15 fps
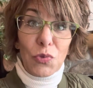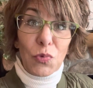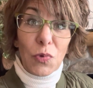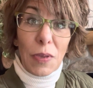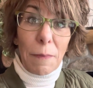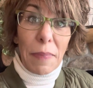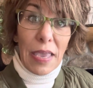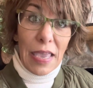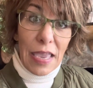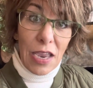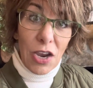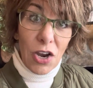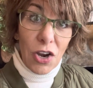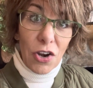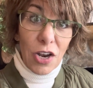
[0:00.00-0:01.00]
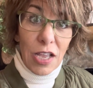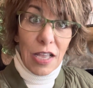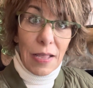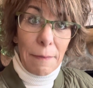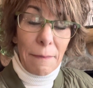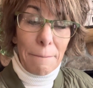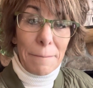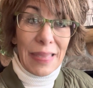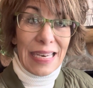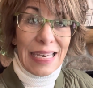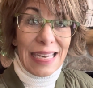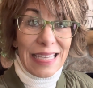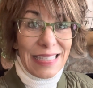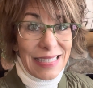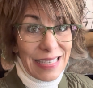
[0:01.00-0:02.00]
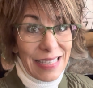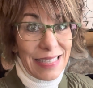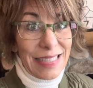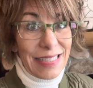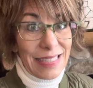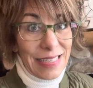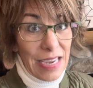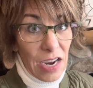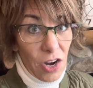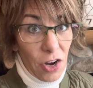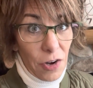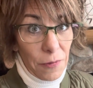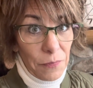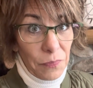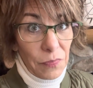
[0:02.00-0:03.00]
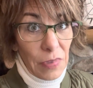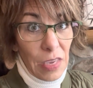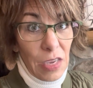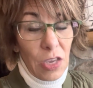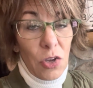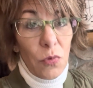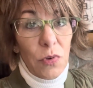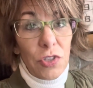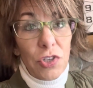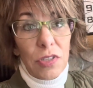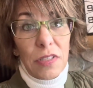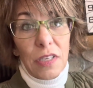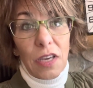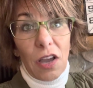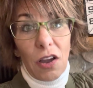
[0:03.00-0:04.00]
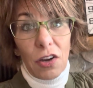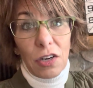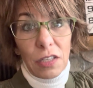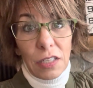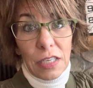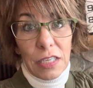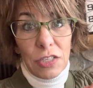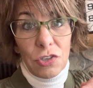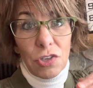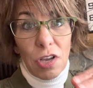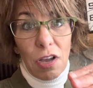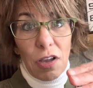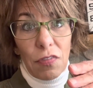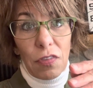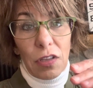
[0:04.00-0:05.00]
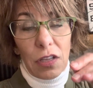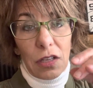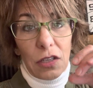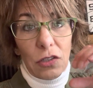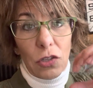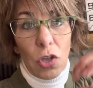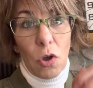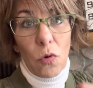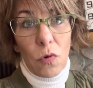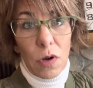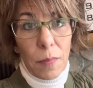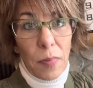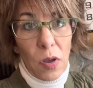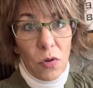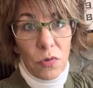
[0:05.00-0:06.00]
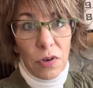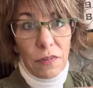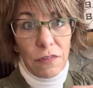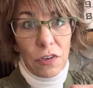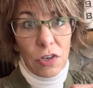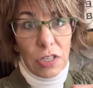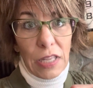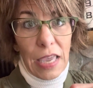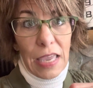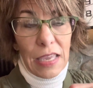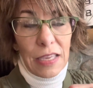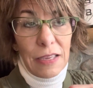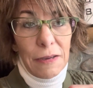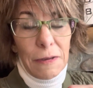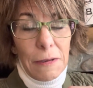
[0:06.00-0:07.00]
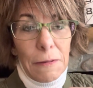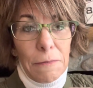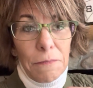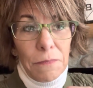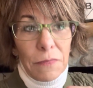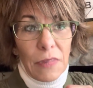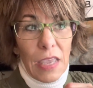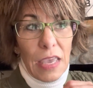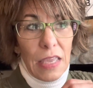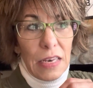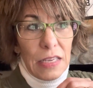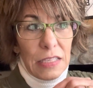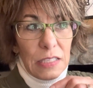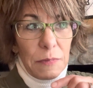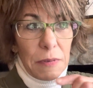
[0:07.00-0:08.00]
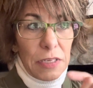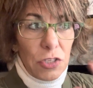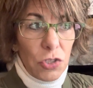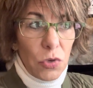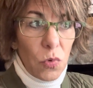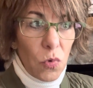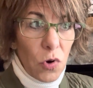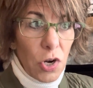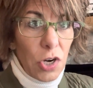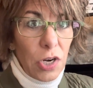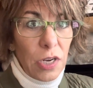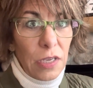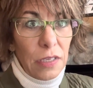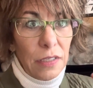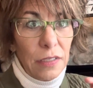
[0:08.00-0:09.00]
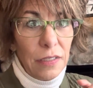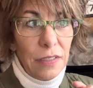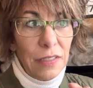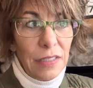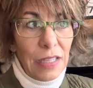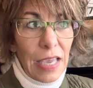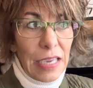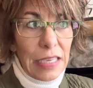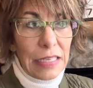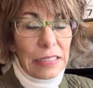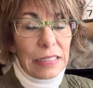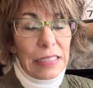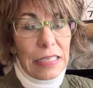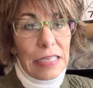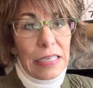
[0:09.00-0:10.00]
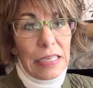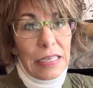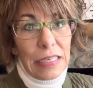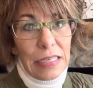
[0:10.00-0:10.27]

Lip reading: repair a meniscus tear, which is the cartilage on the lower bone of your leg. And it's been torn, likely